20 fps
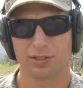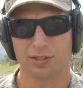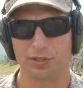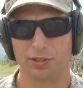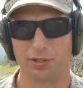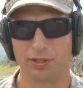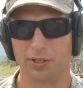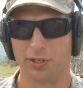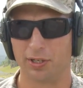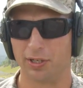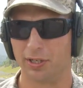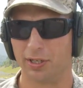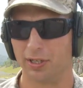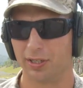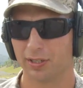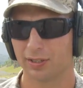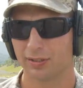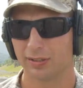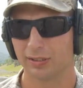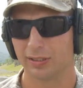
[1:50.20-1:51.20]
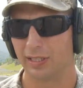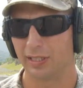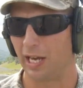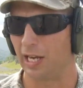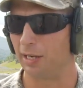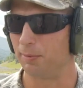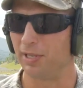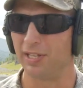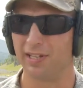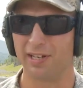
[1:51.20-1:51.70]
you're
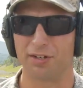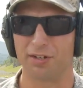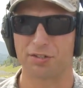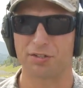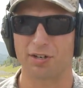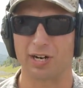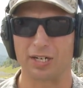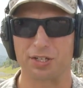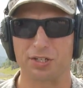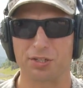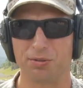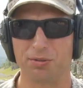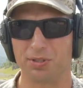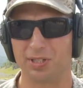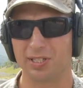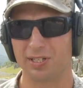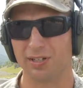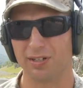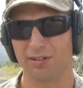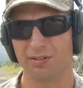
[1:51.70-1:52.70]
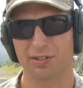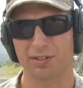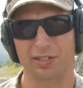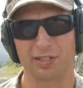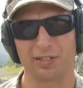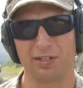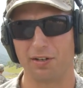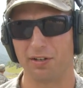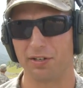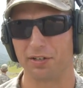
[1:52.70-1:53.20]
enemy that you're trying to shoot and kill. They're
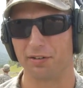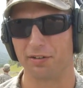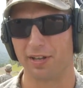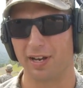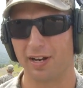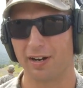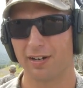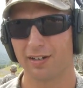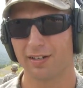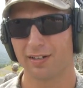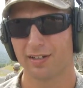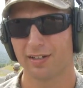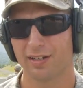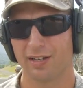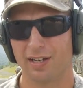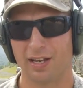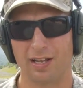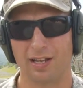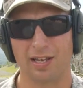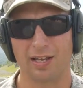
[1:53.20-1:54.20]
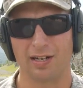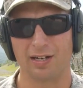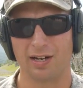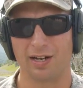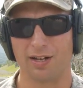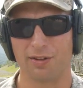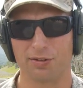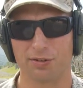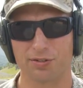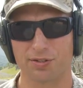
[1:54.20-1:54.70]
going to know that you're there, and then
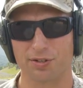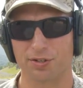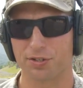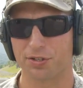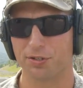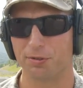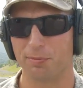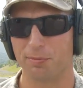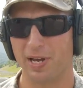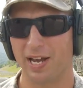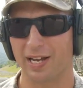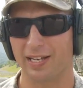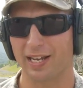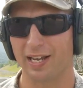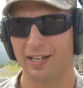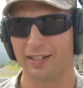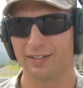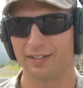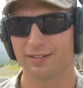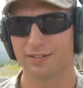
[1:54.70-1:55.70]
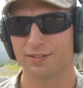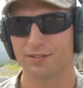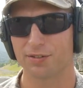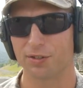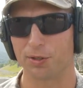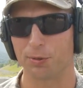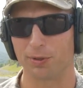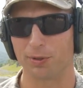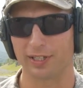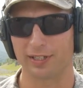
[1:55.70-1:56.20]
uh, they'll start shooting back at you.
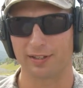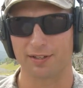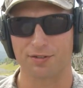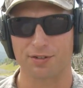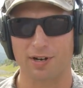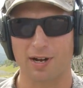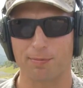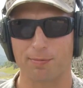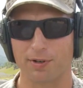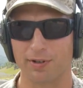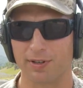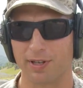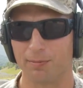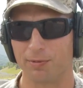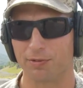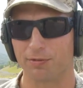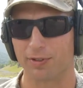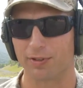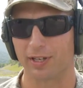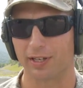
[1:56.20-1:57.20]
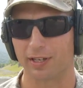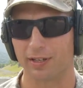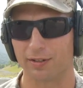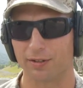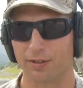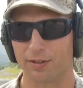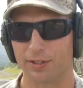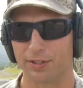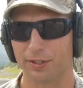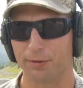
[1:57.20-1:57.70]
So you want to get the drop on them before they get it
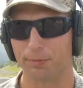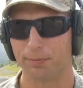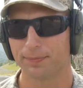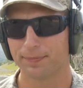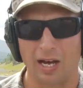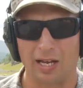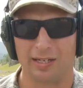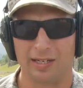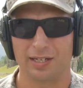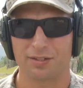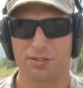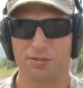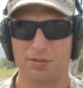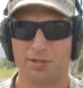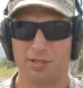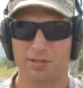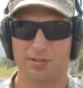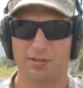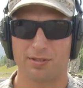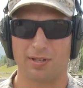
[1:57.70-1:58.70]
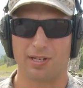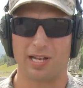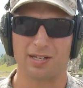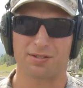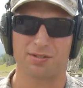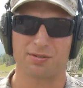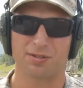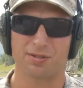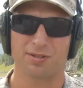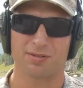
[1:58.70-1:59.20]
on you. Uh, the, next, the
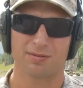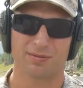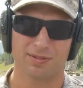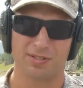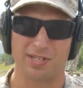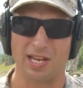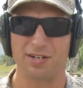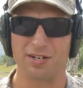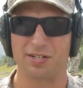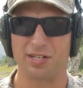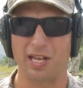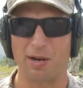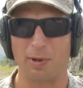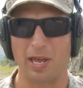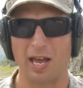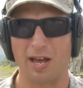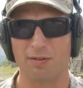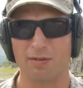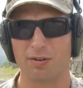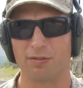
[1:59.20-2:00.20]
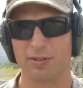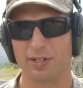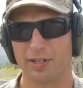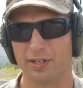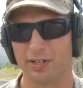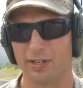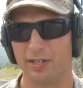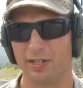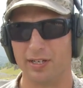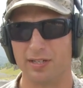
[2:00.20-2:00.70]
next station that we have over
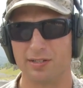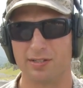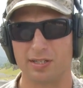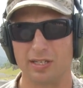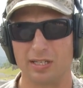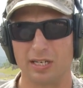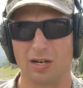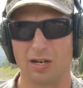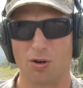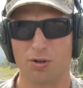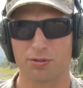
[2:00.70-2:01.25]
here is the uh,